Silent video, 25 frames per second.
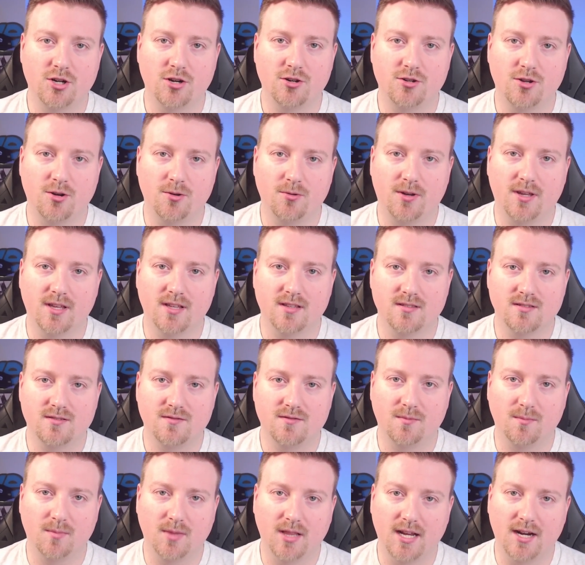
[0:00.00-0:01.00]
our tokens
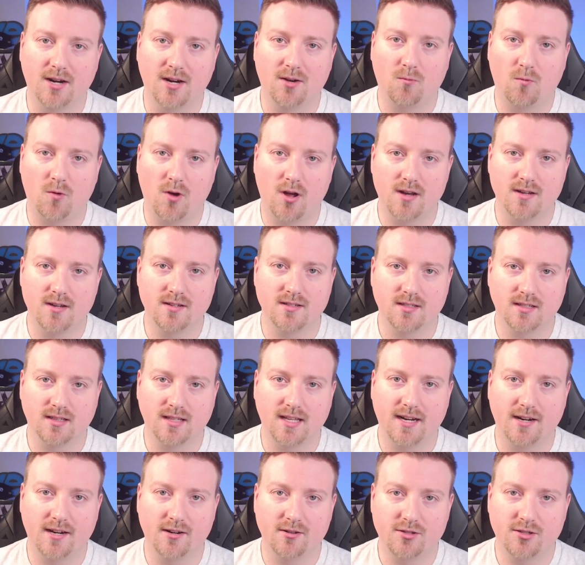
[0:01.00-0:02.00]
from Layer 1 to
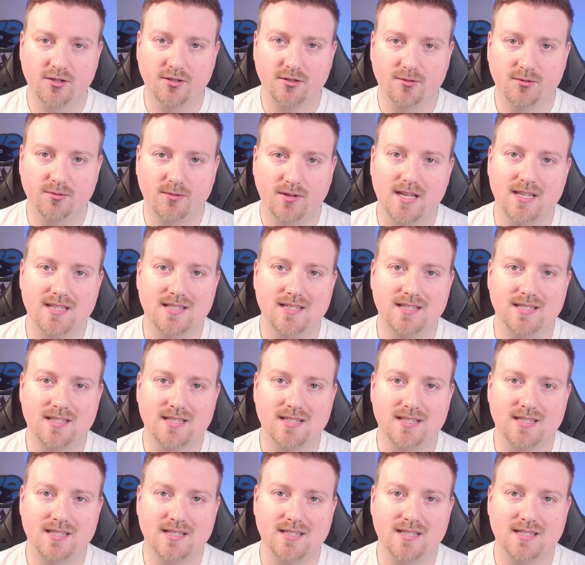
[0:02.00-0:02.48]
Layer 2